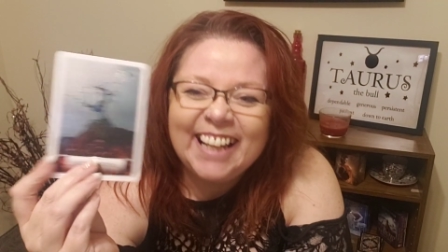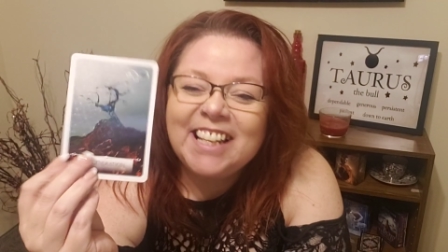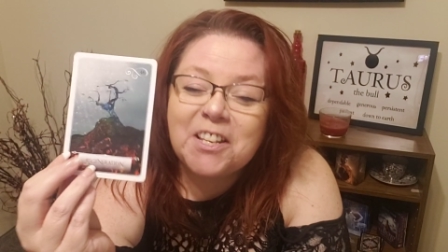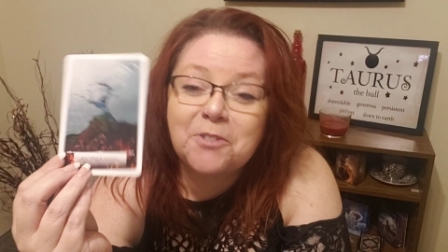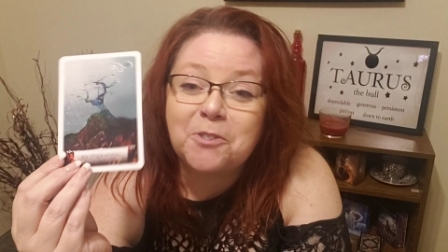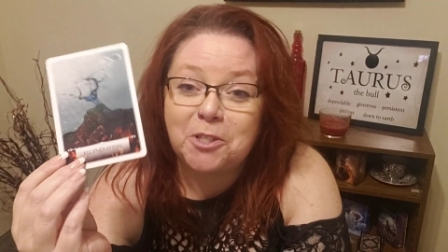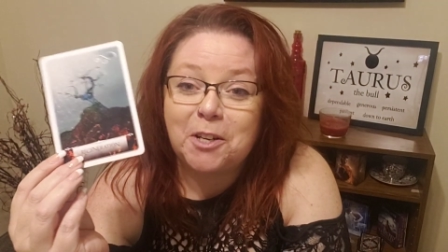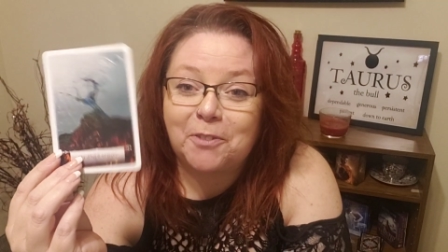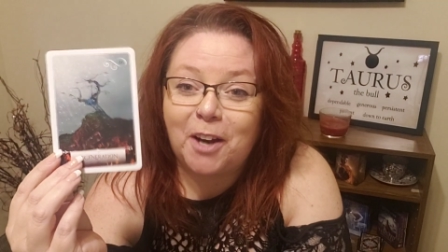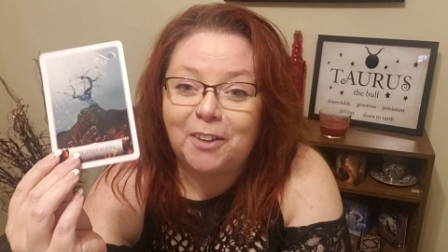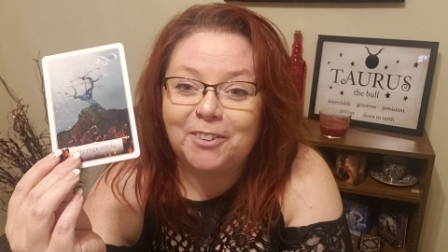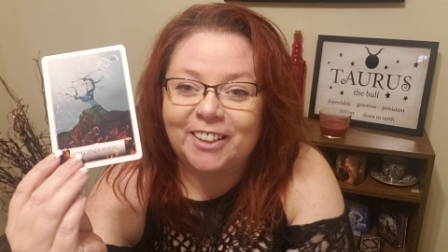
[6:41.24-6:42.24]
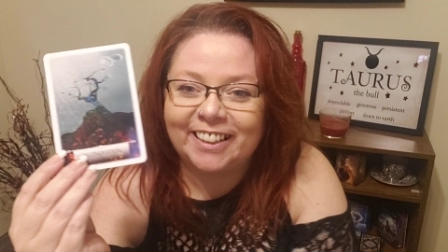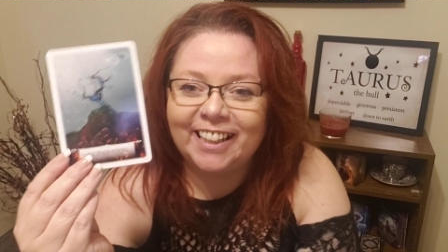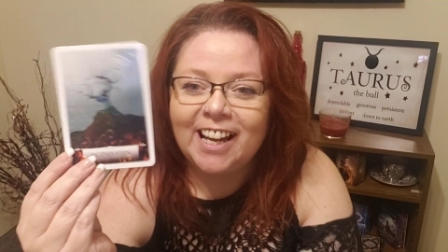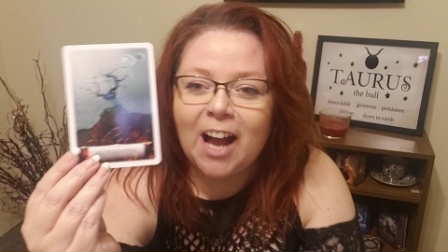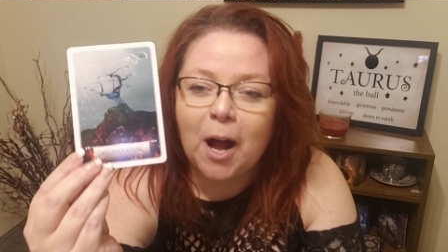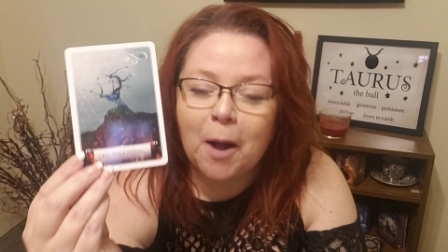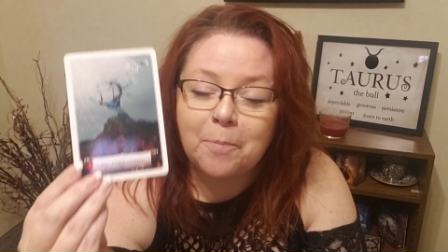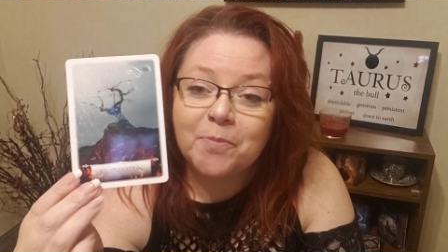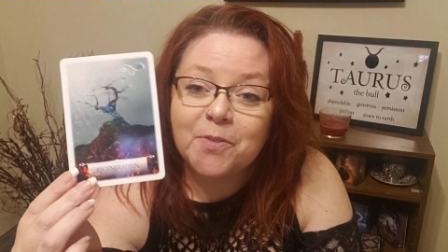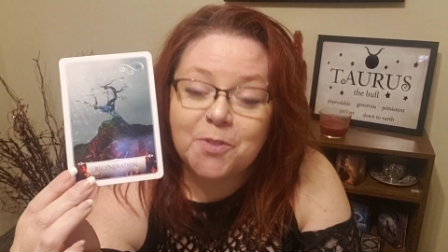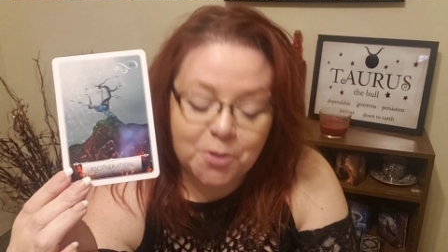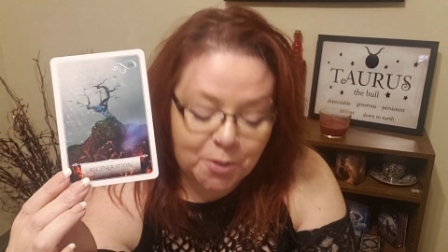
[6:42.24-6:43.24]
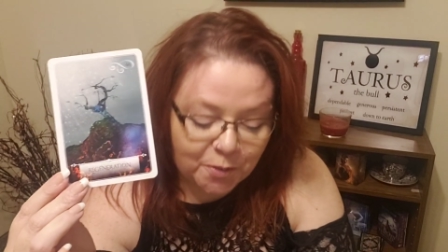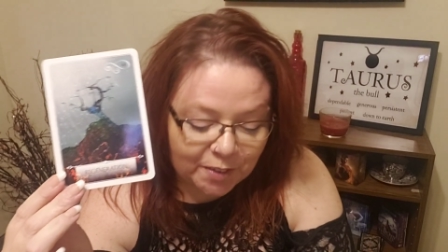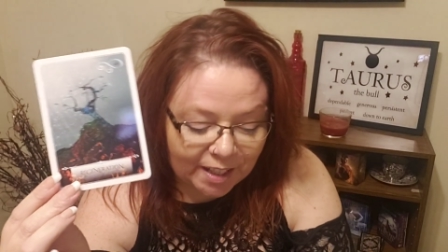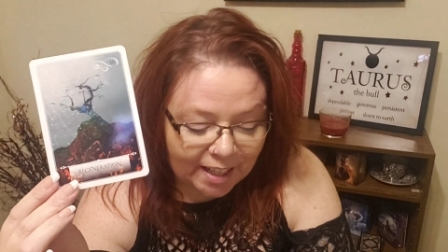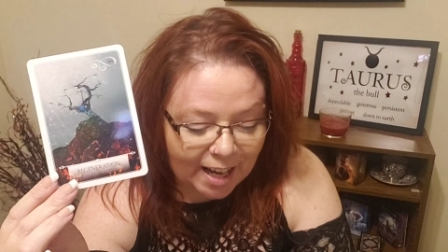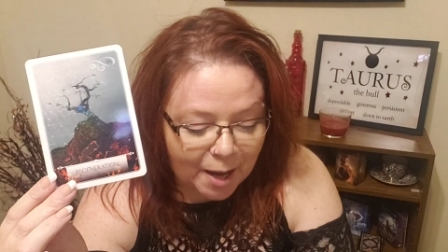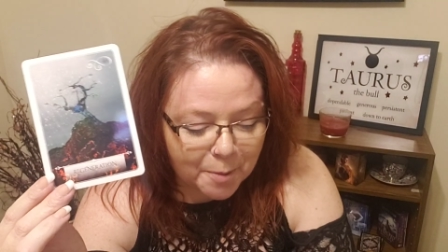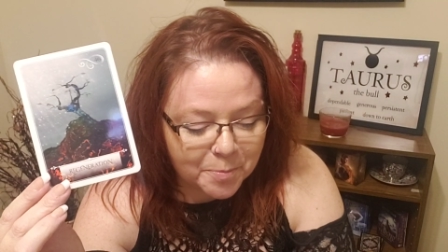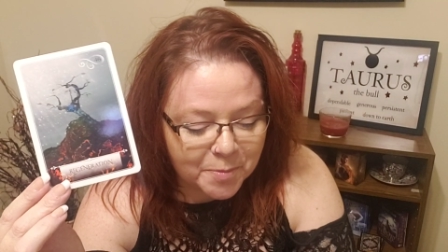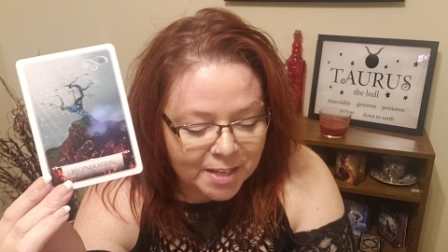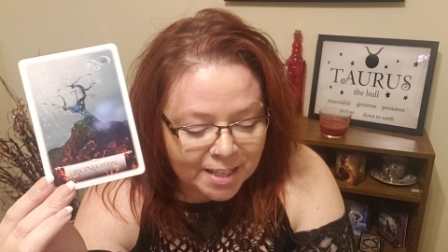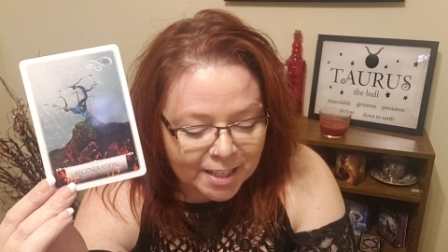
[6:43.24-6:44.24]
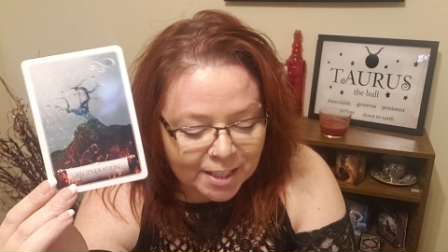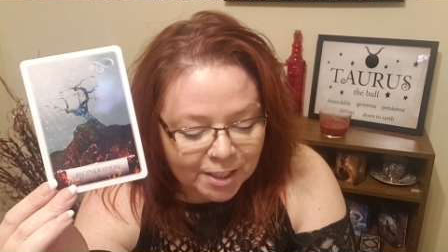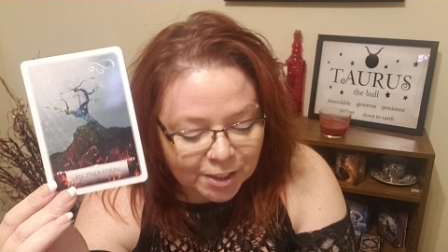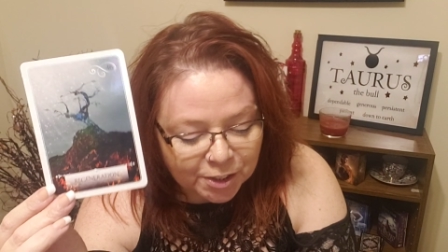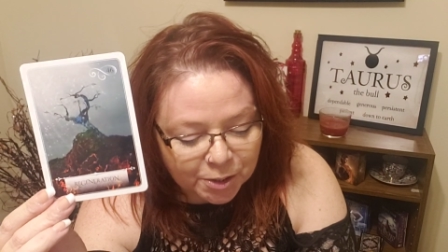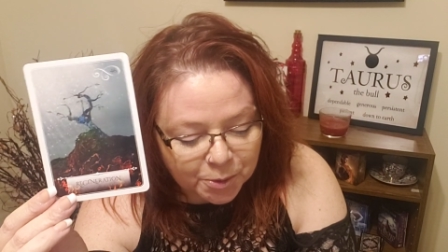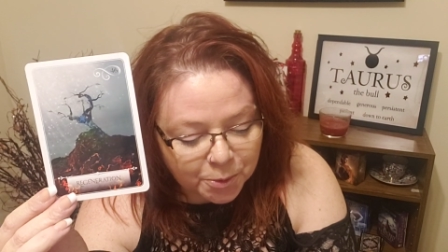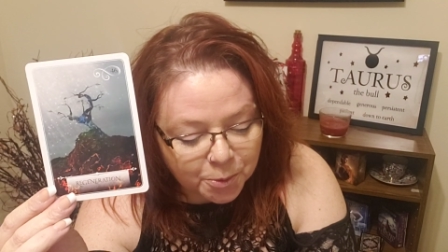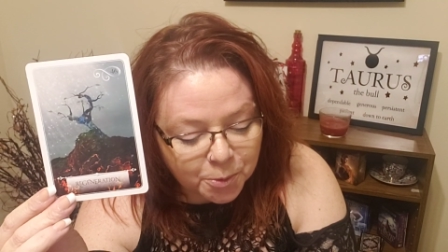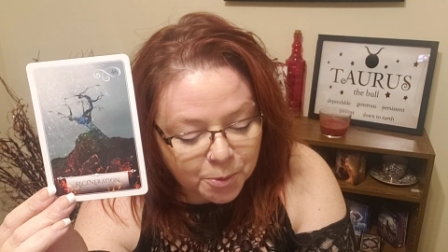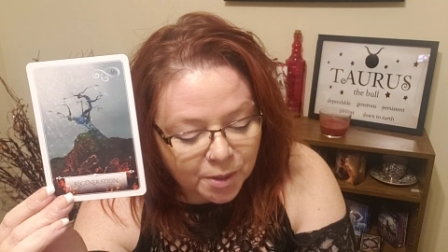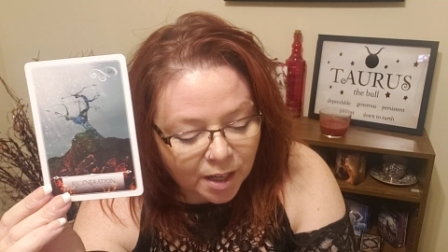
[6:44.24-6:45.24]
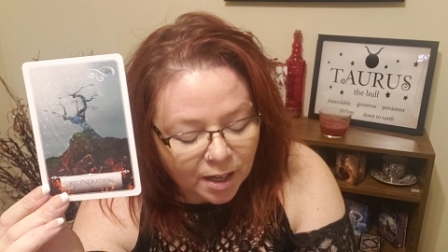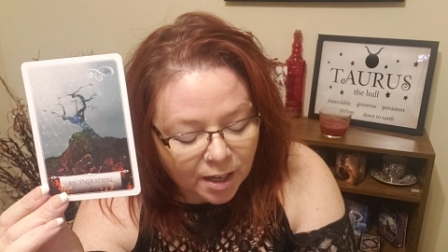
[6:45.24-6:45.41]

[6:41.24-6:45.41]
That's what you get for not looking. Serving you.